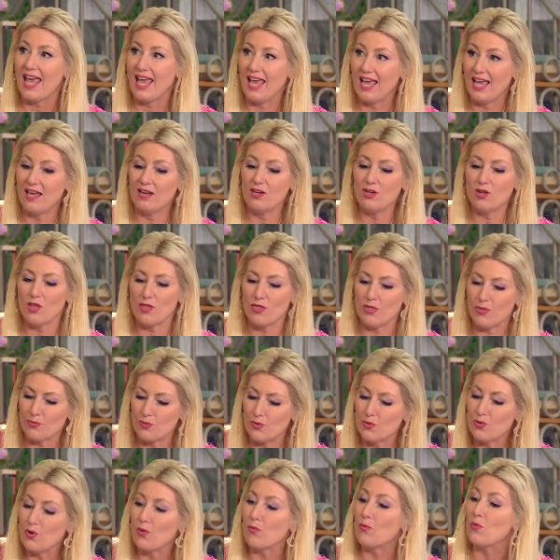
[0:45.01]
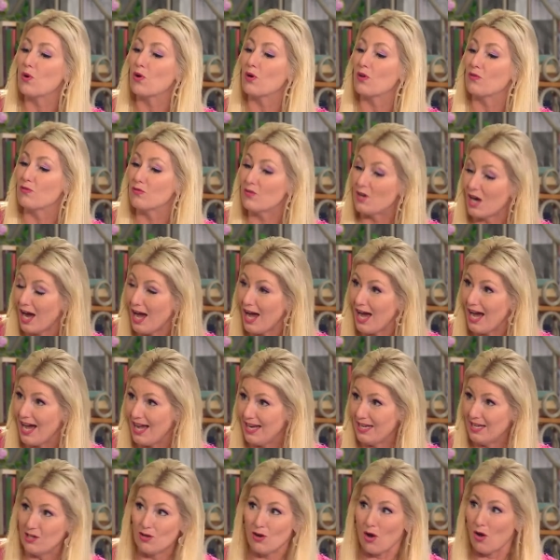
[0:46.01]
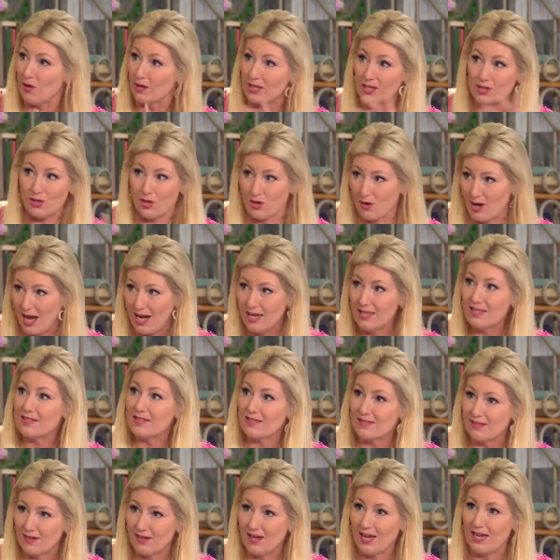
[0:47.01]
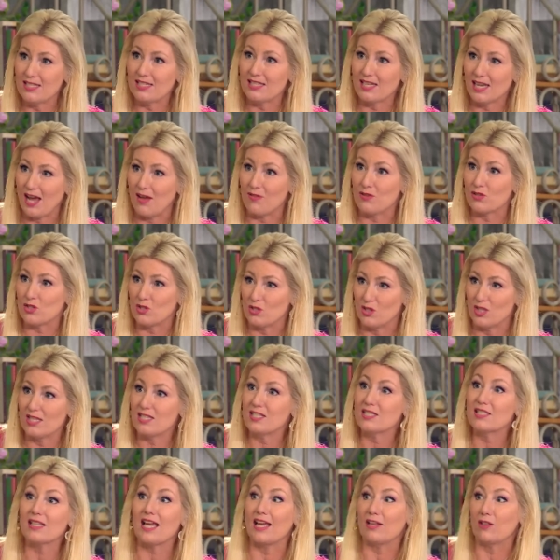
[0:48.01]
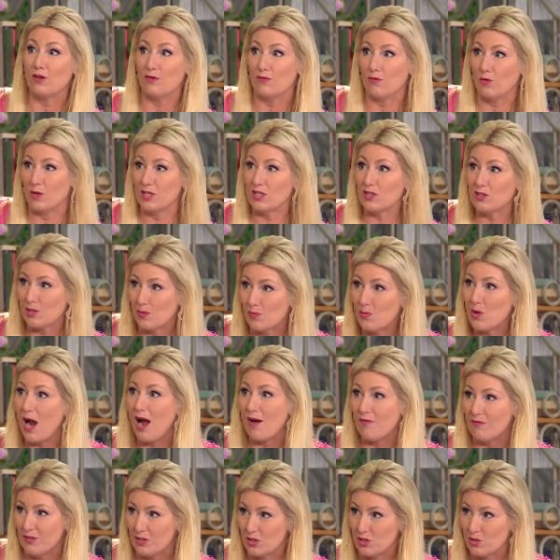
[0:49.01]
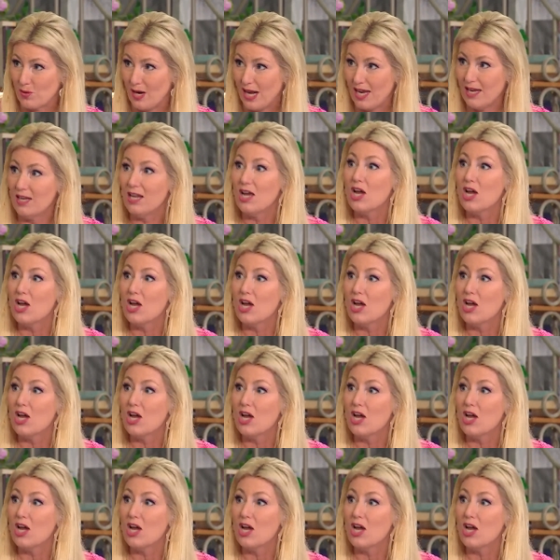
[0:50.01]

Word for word: and through the word of God. It all integrates, okay, together. So this is like the voice of the prophets, right?